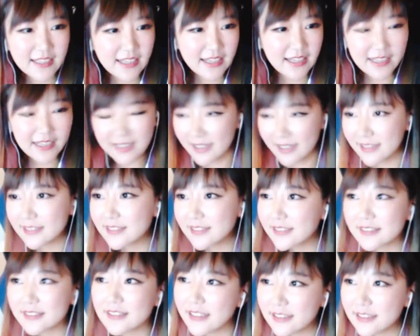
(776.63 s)
It's
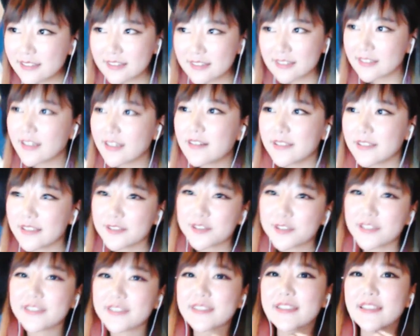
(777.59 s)
so
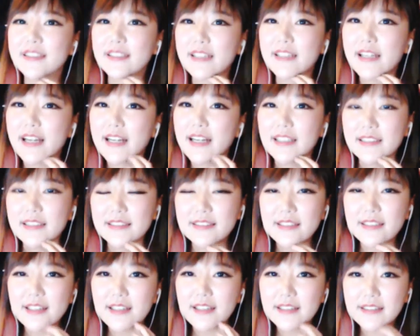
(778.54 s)
interesting.
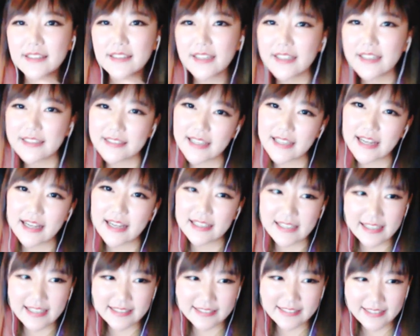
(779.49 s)
So yeah, like
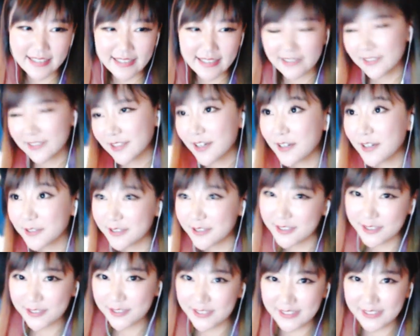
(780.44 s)
girls should
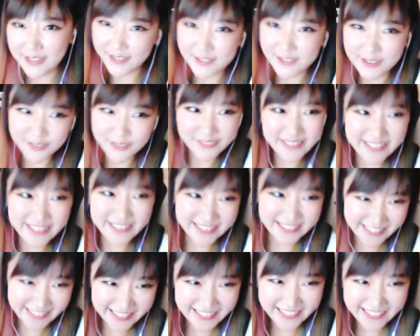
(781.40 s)
go to
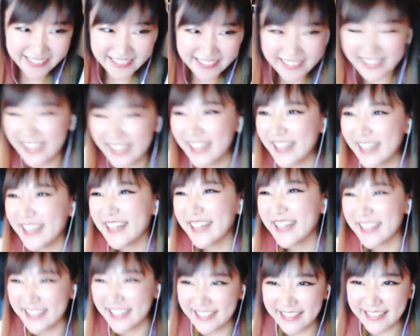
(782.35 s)
kitchen.
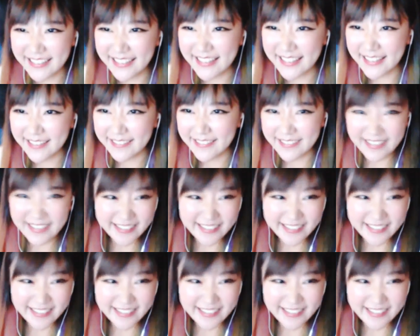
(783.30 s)
Like I